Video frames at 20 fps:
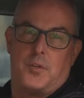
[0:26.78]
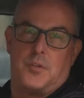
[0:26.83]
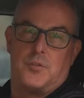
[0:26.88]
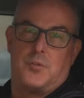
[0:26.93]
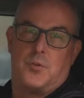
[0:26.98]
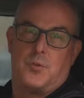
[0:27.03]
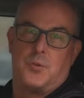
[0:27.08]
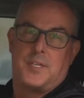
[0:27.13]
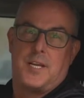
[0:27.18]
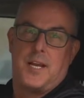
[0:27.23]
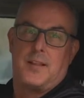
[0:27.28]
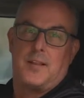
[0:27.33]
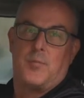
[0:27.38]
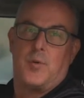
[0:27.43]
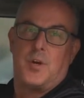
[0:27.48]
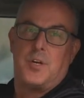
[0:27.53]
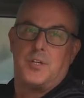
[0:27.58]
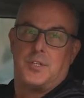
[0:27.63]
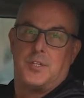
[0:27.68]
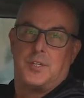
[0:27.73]
Controls
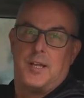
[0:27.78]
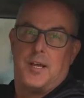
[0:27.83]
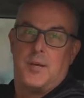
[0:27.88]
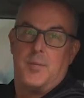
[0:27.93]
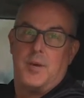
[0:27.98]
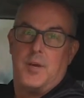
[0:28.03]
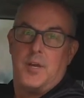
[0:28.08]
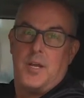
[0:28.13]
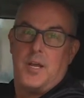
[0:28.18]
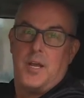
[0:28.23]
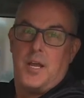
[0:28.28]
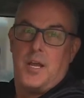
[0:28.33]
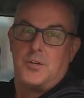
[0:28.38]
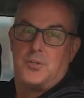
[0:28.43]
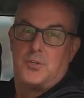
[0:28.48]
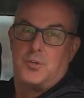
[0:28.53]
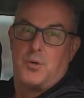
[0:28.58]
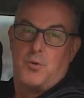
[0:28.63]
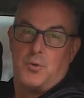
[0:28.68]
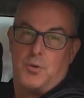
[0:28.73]
Calibration Lab and
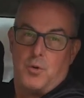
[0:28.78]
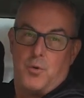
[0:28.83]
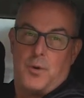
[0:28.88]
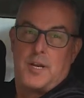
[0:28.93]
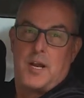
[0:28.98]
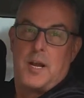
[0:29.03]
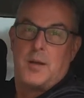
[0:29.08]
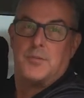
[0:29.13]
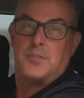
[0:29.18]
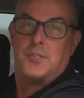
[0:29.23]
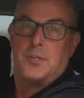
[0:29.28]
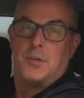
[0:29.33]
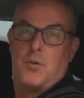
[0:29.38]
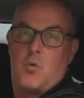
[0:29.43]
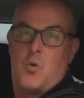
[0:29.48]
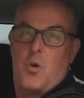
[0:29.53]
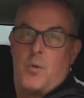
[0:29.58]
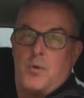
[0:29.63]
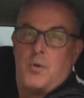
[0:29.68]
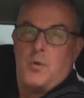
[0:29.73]
show you what happens to your
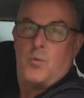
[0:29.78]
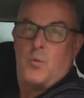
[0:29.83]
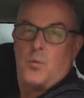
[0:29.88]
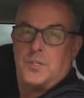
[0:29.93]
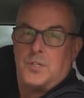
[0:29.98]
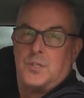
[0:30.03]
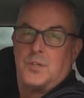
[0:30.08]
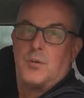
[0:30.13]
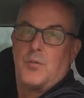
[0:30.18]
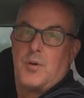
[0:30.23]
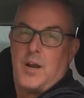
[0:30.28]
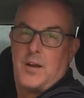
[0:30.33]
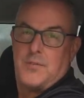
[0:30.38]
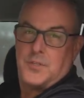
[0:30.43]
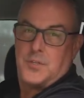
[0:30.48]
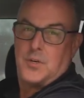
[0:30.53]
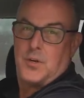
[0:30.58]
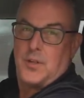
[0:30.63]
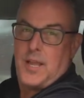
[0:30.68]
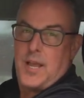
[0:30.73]
equipment once it arrives
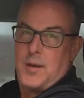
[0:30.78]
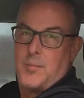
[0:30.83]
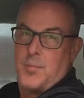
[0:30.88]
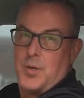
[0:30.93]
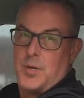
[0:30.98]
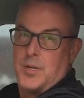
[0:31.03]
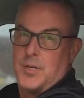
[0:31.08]
in our lab.